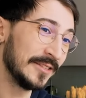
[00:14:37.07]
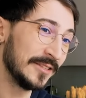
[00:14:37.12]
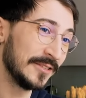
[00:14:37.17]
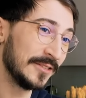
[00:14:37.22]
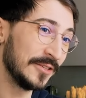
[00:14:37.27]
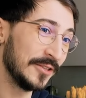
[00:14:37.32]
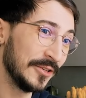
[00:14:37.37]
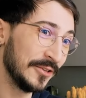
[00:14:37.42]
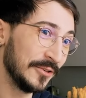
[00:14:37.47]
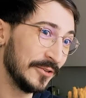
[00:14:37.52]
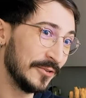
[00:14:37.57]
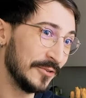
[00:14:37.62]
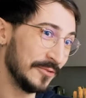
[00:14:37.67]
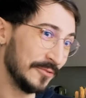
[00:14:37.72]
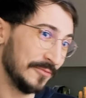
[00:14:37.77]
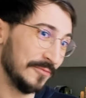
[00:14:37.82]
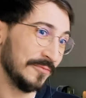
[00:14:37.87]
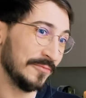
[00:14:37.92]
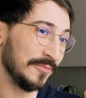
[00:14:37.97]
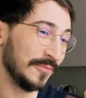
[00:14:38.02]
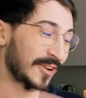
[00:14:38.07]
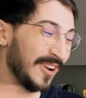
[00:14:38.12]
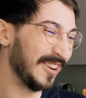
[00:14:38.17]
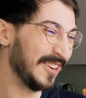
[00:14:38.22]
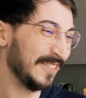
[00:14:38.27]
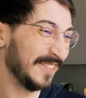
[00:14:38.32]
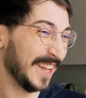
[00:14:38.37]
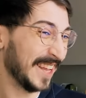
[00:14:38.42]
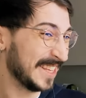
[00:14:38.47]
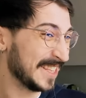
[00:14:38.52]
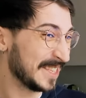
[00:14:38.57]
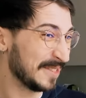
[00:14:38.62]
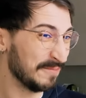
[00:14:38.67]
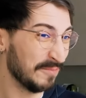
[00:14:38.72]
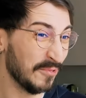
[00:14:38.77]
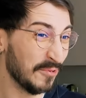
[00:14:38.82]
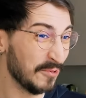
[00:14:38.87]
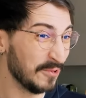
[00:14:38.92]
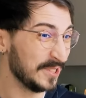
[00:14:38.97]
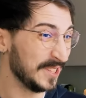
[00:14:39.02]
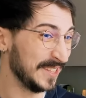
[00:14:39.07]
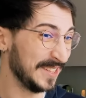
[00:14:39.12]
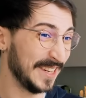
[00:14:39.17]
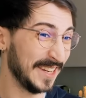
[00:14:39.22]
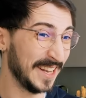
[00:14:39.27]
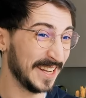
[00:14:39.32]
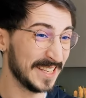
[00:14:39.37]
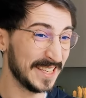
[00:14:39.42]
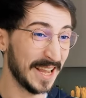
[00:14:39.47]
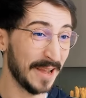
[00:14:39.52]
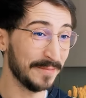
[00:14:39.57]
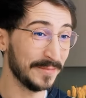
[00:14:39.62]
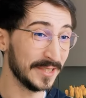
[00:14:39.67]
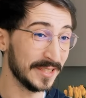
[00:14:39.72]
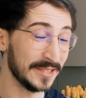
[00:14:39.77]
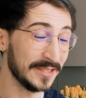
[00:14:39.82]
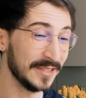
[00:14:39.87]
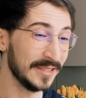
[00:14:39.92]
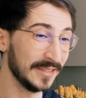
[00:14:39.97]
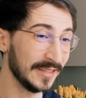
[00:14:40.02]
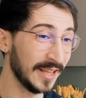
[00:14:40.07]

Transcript: to... kind of like supported and accepted.